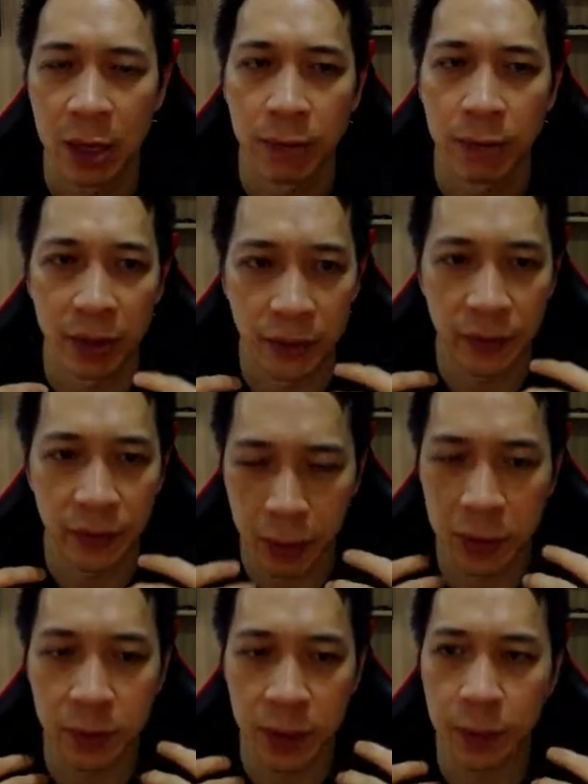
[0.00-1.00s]
But for
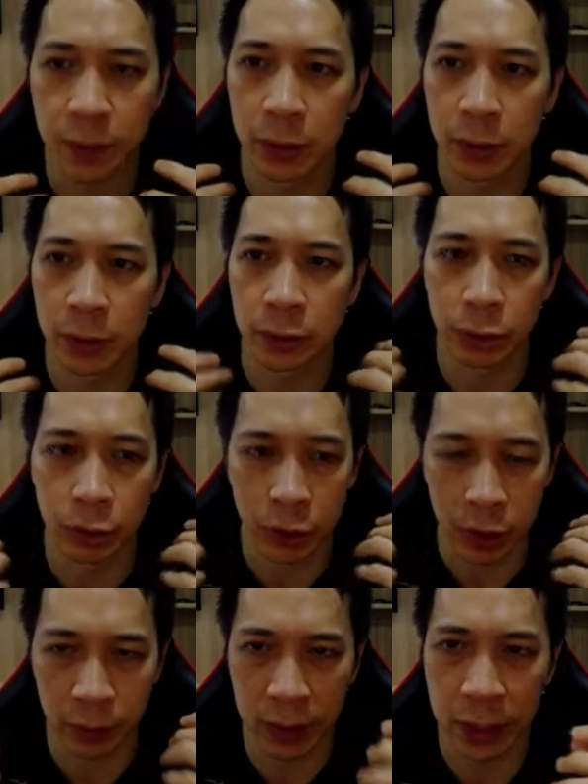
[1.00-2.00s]
most people, you
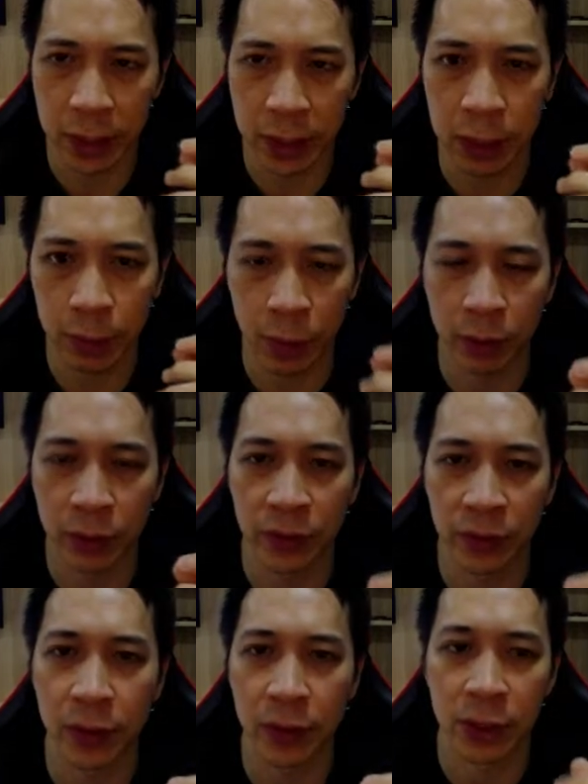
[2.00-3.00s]
should be thinking mobile
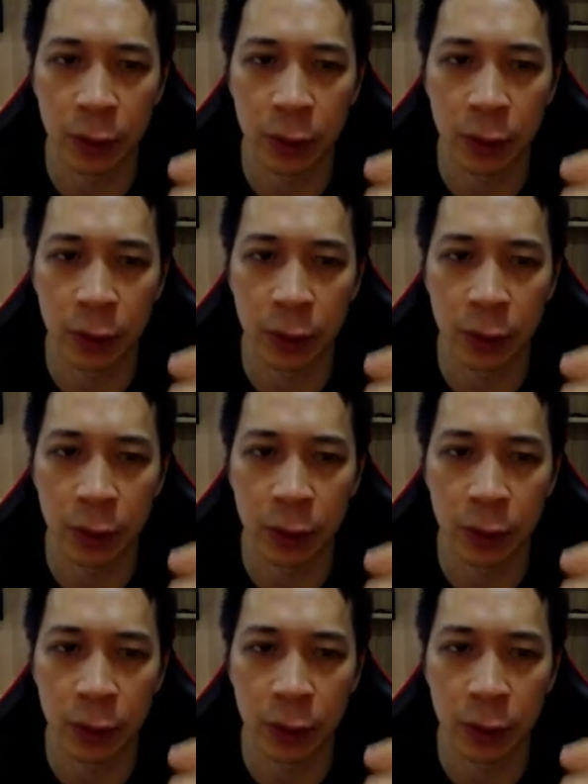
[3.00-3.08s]
first.